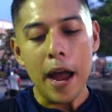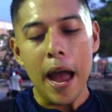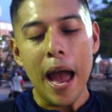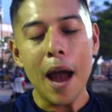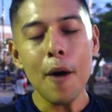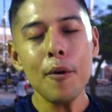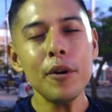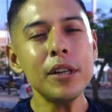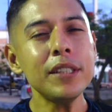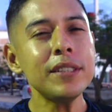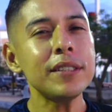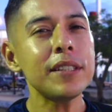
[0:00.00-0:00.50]
I
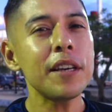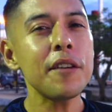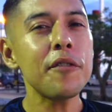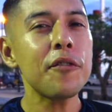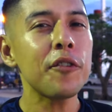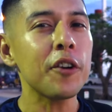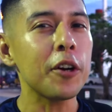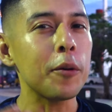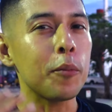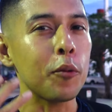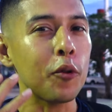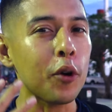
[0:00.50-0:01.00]
want to say
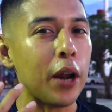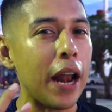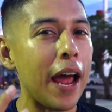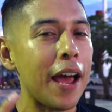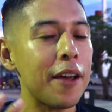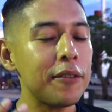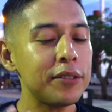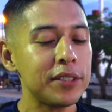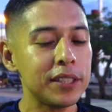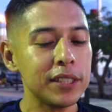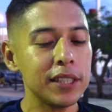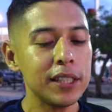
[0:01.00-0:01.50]
from what
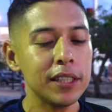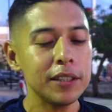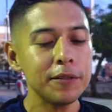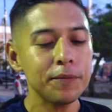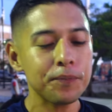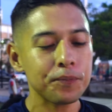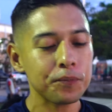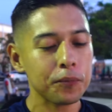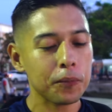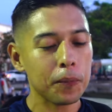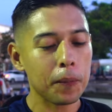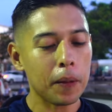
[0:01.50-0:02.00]
I've seen,
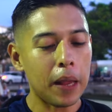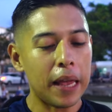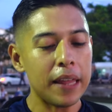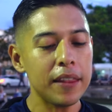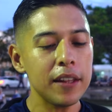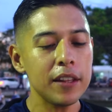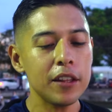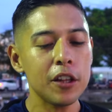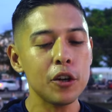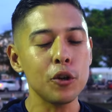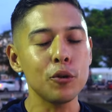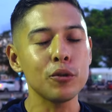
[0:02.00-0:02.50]
I
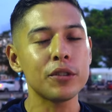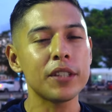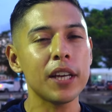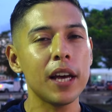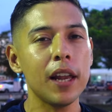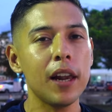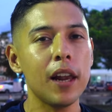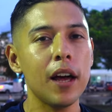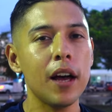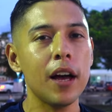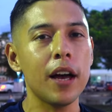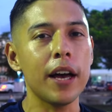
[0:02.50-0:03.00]
think the
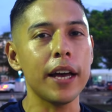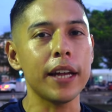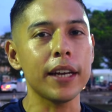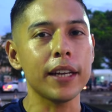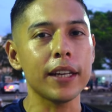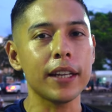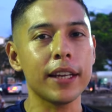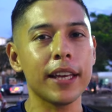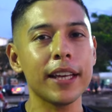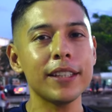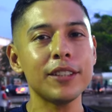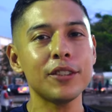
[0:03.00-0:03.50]
Nutella
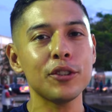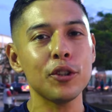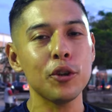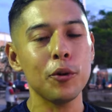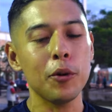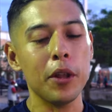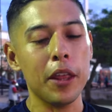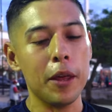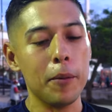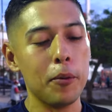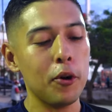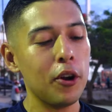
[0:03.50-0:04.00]
and
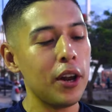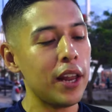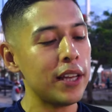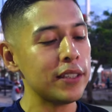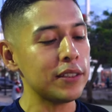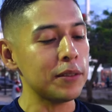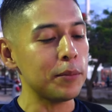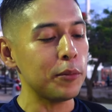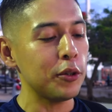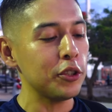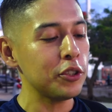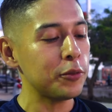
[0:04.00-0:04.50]
queso de bola is
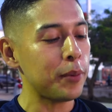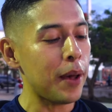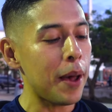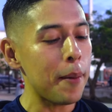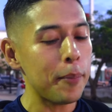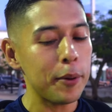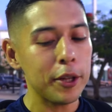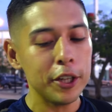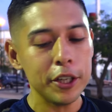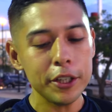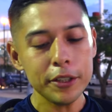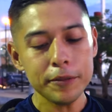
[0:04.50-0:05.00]
the most
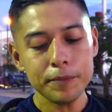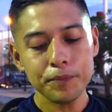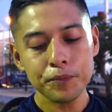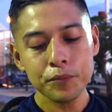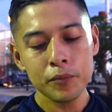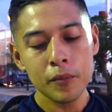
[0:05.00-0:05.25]
popular.